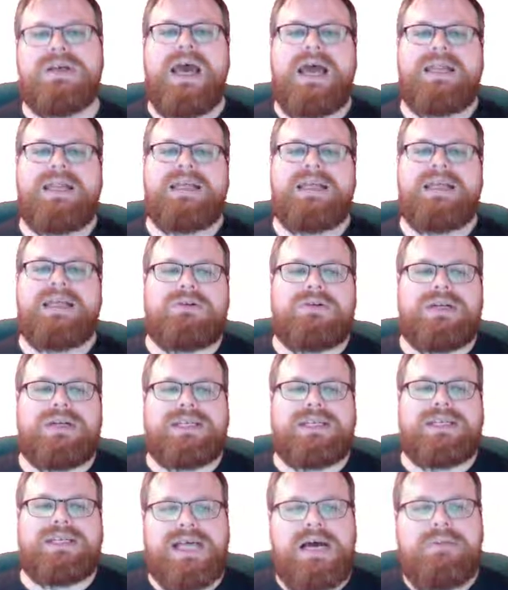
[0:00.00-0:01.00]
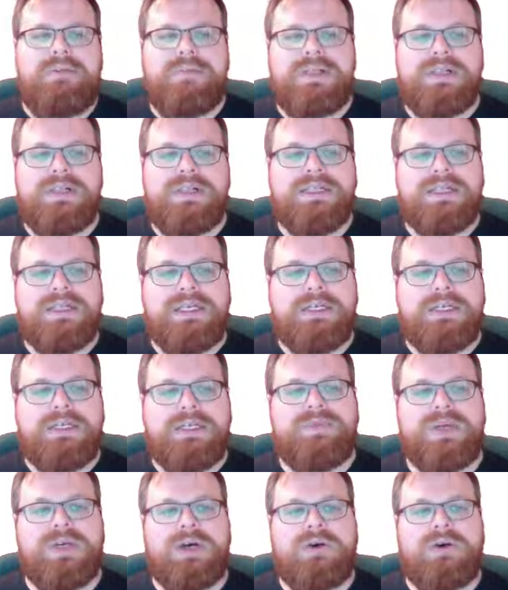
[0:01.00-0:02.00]
And in our example,
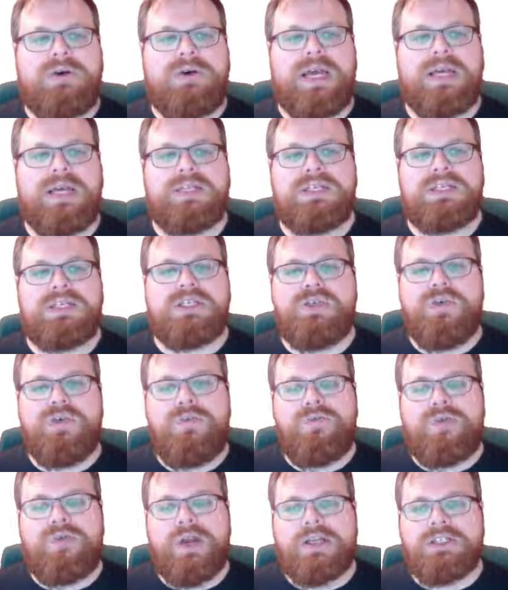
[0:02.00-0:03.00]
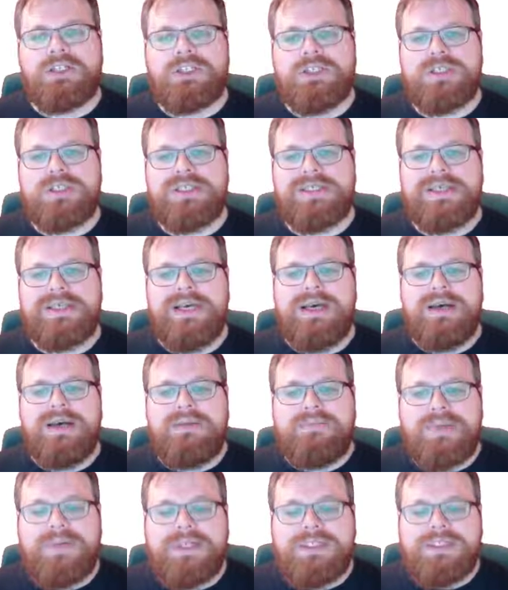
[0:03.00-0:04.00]
here we only had two fractions,
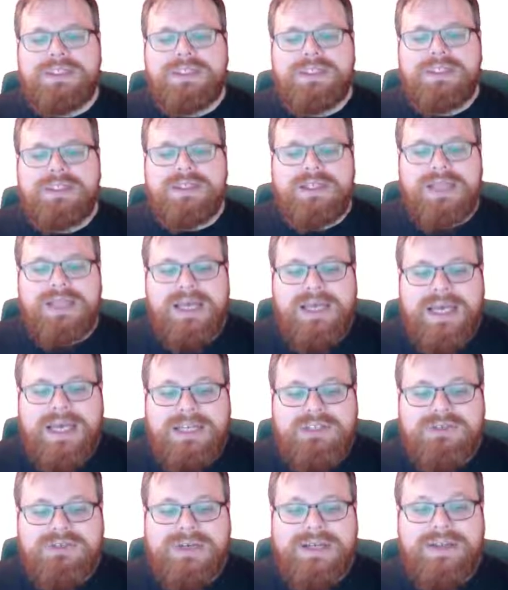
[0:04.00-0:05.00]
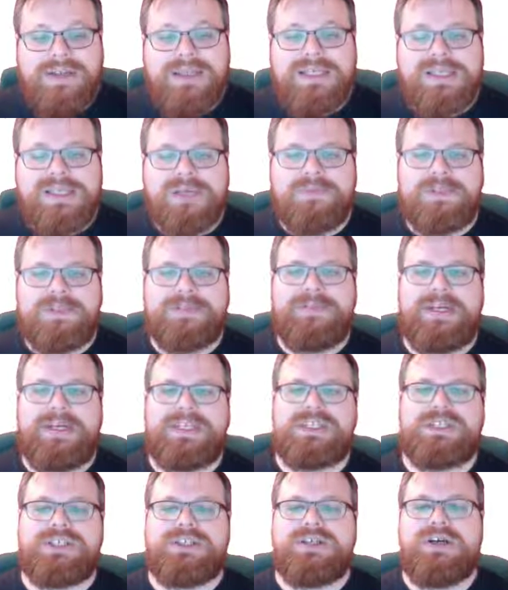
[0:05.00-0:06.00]
but actually this
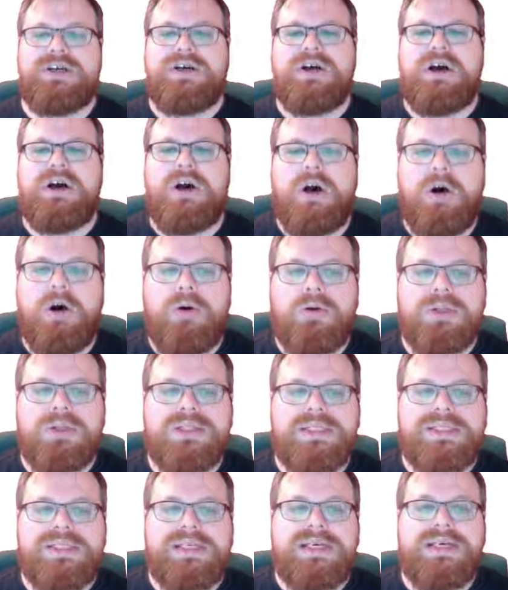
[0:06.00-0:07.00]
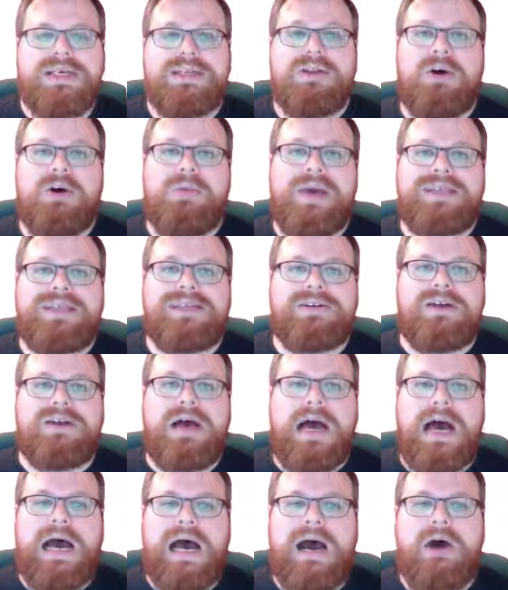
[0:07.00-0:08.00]
observation holds no matter
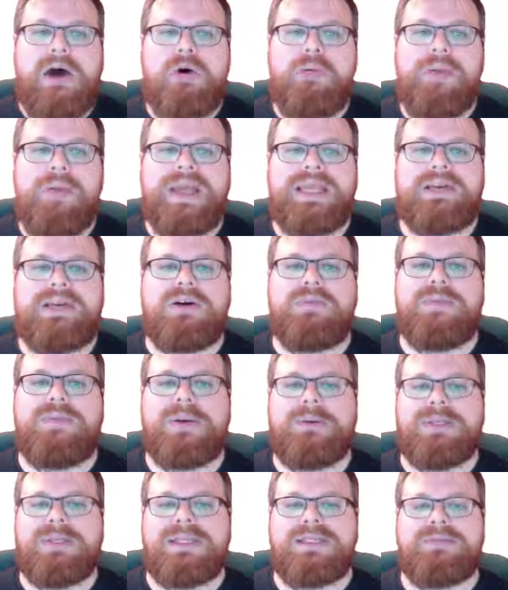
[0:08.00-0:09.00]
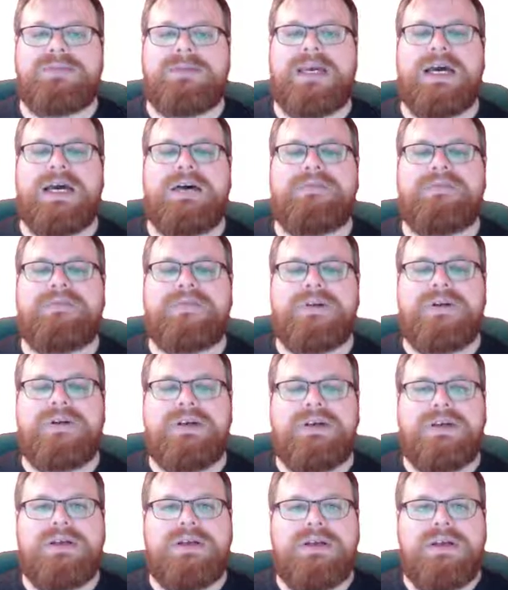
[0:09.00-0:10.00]
how many components we have.
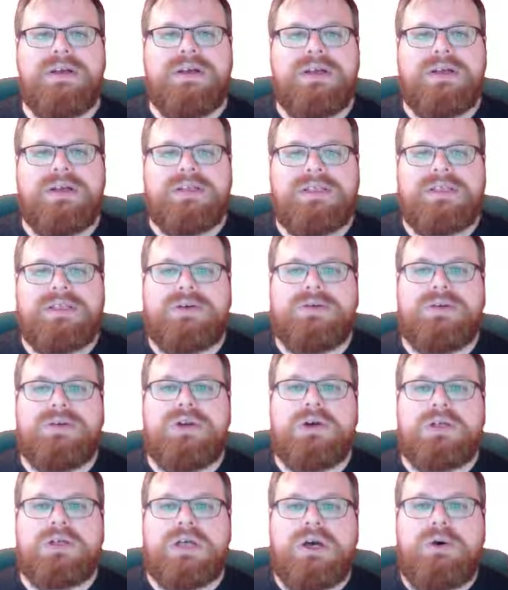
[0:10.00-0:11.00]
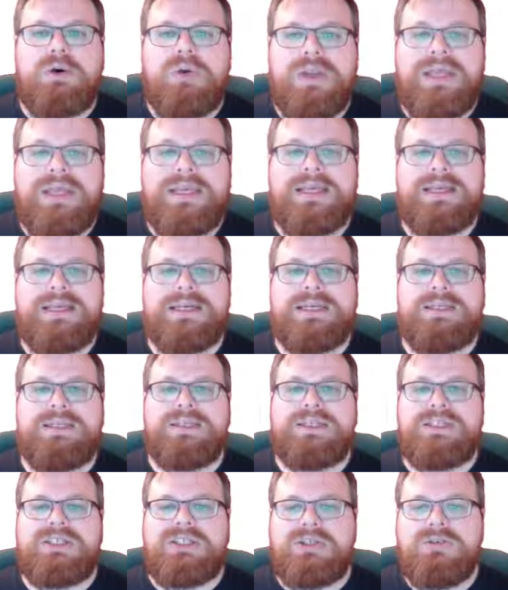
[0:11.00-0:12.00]
So not only
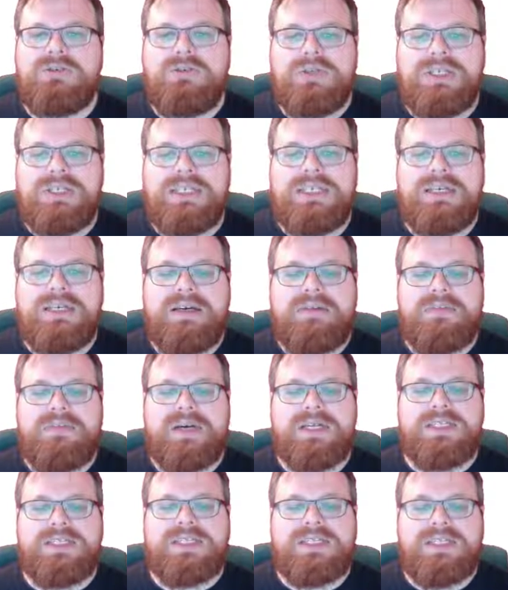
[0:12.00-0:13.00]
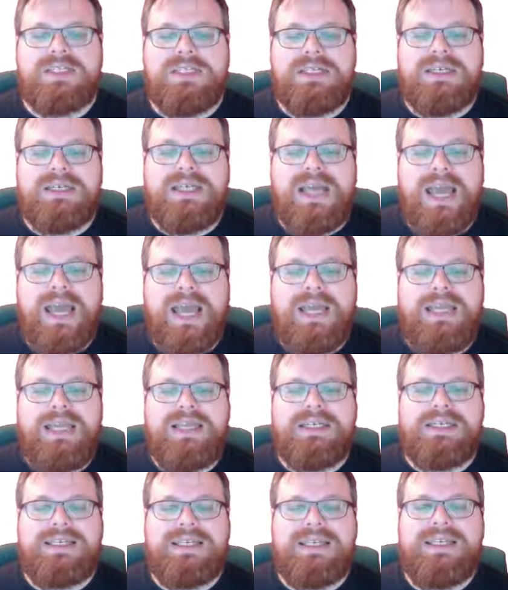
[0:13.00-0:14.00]
in 2D, but in
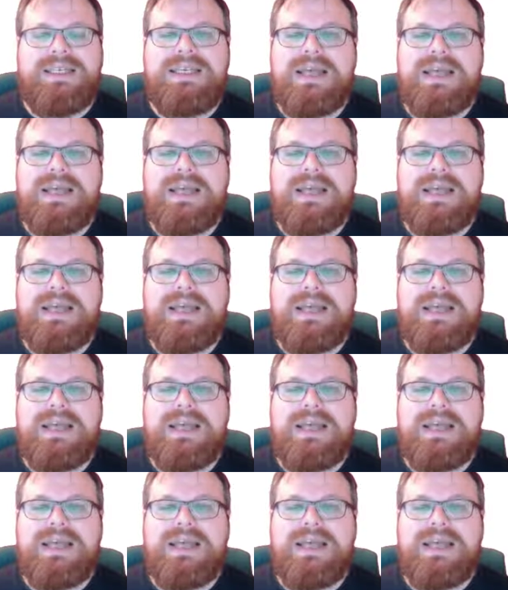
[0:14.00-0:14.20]
any D